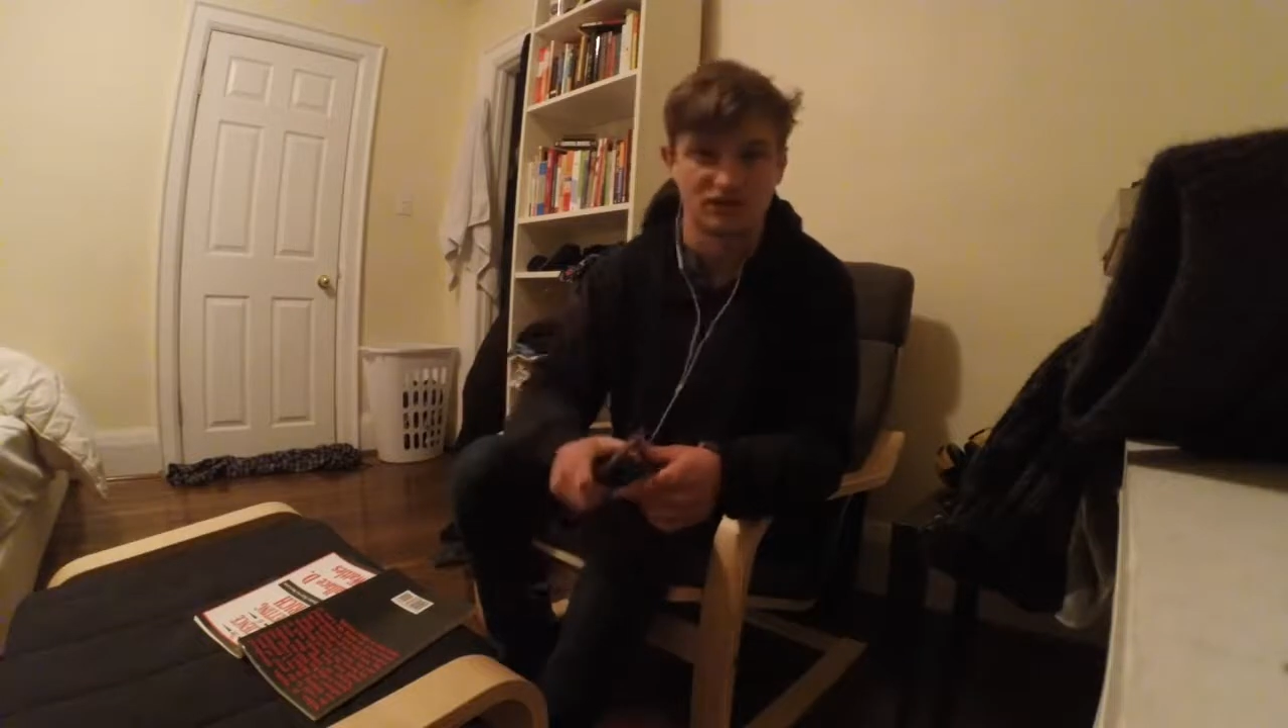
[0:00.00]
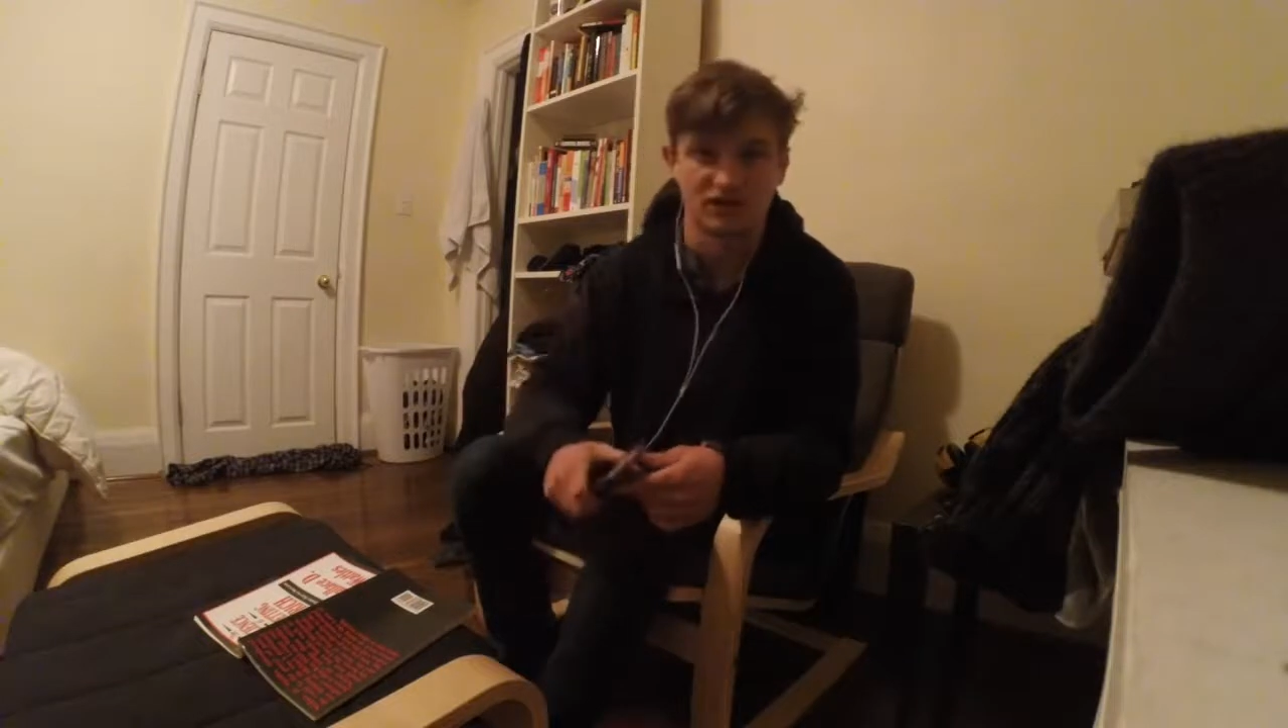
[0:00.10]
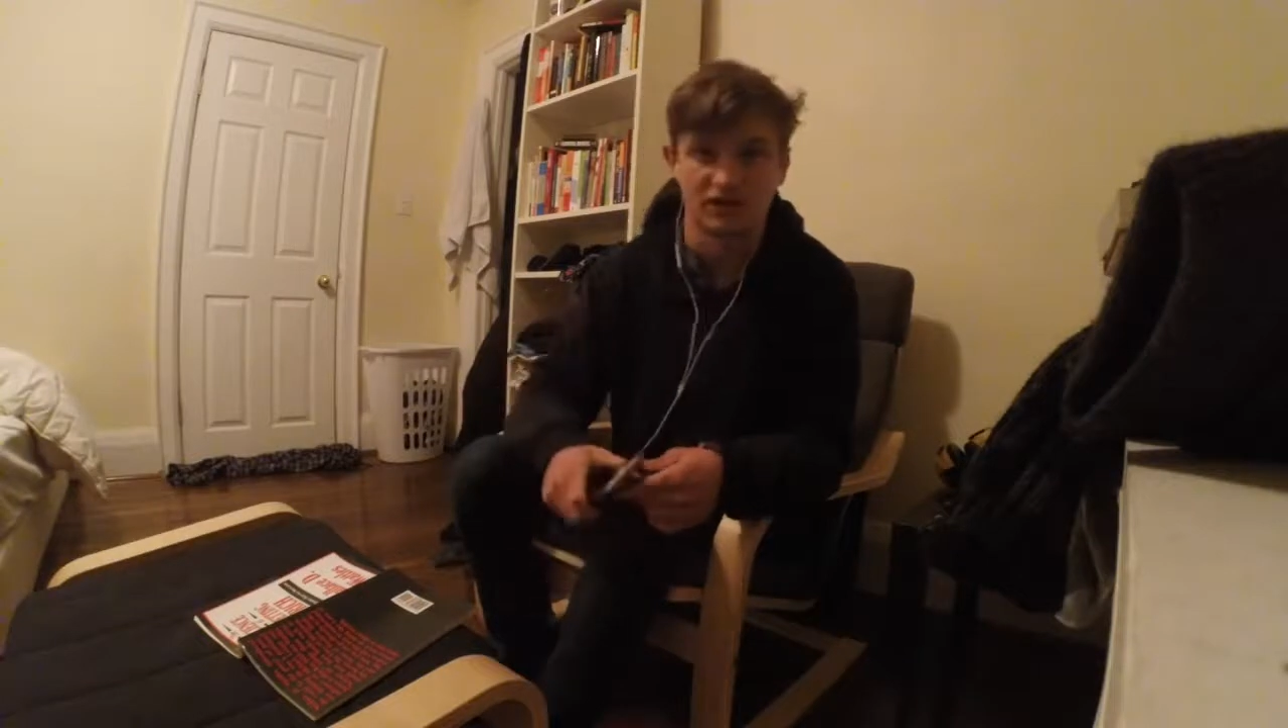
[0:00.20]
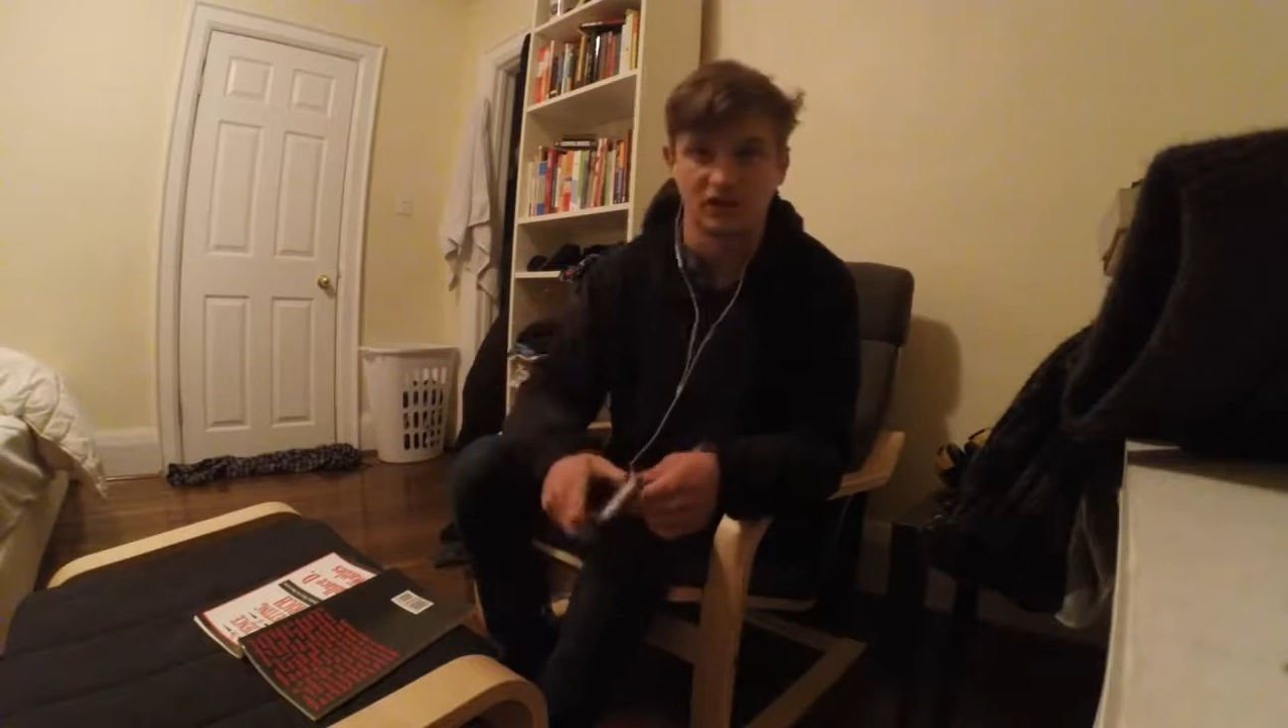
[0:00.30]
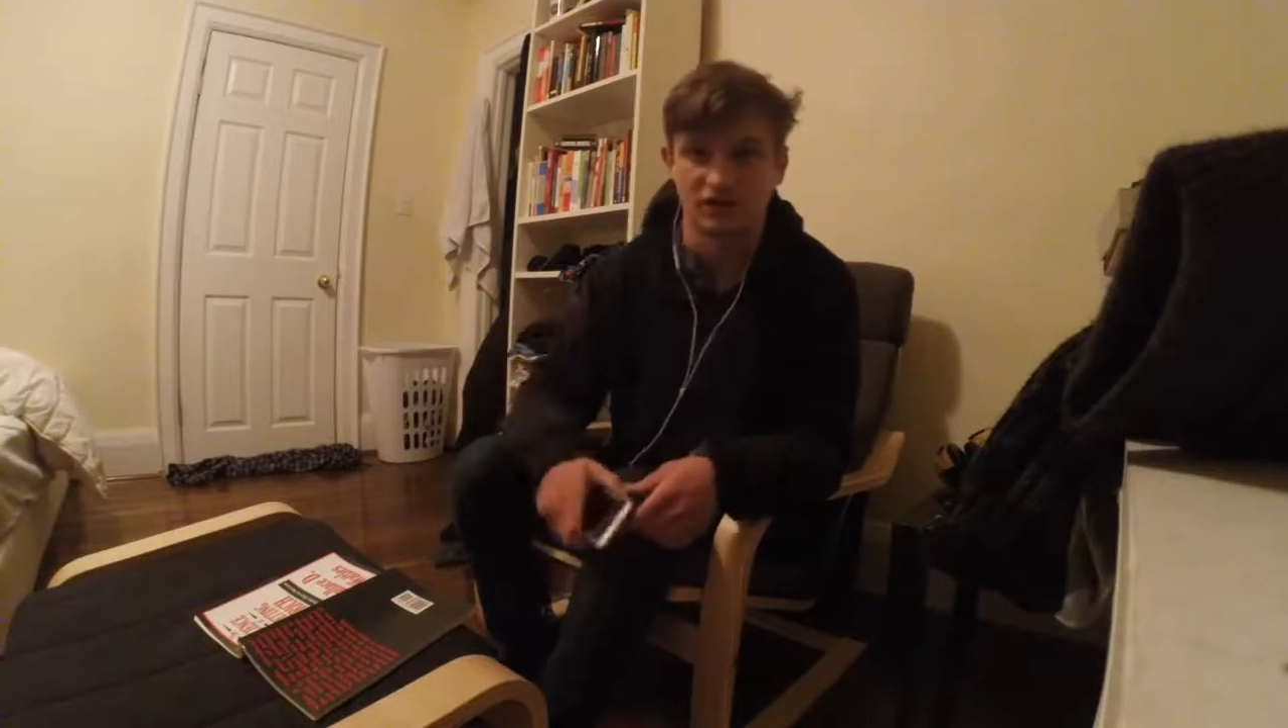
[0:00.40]

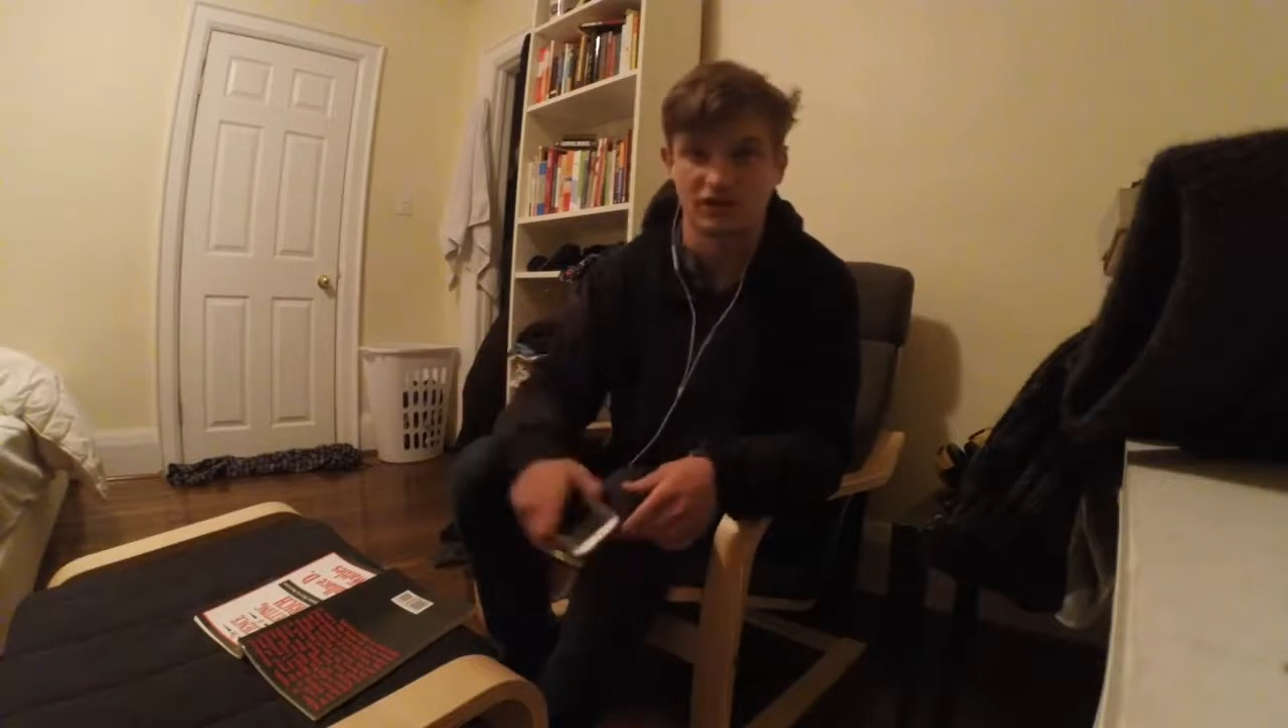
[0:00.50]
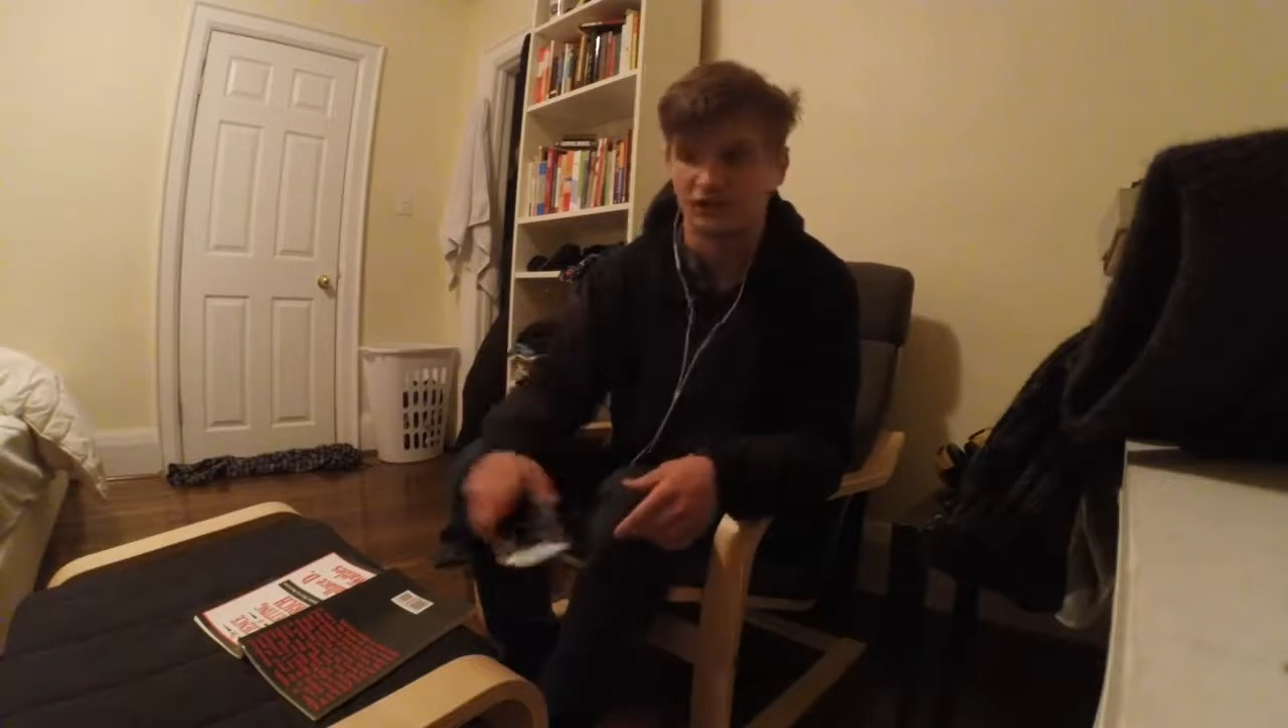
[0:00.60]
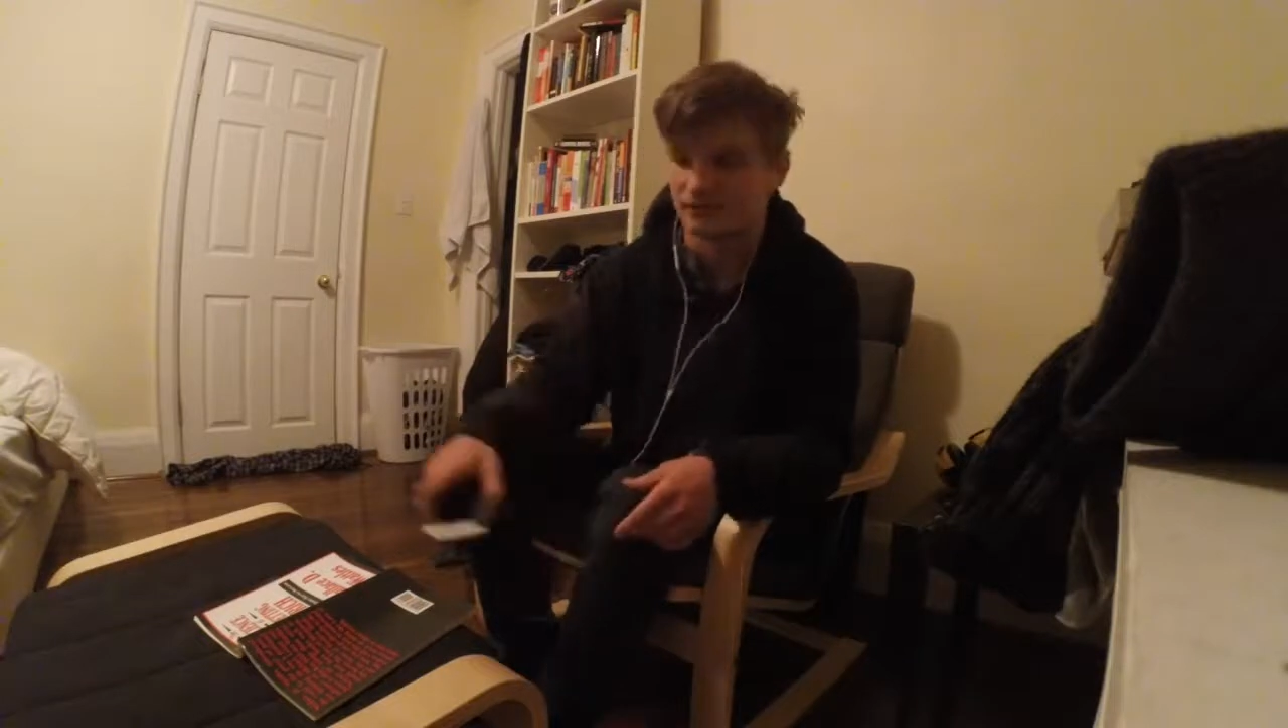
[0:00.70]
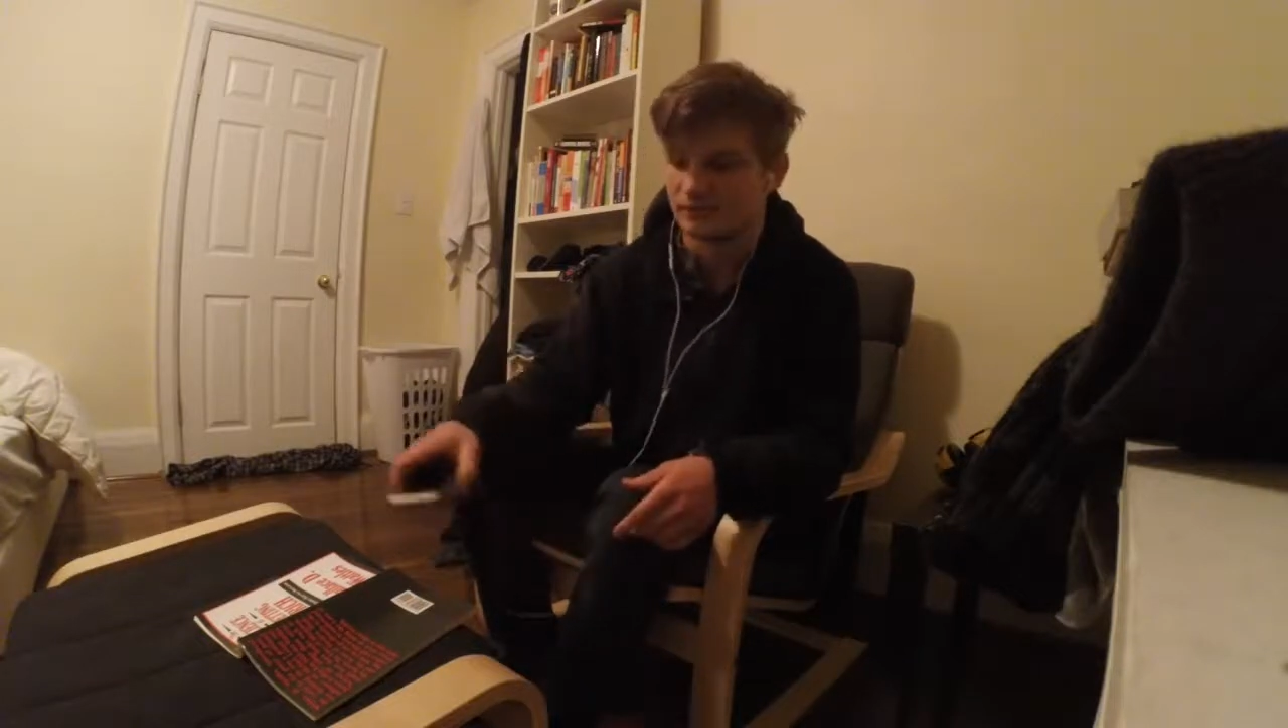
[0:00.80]
that I read.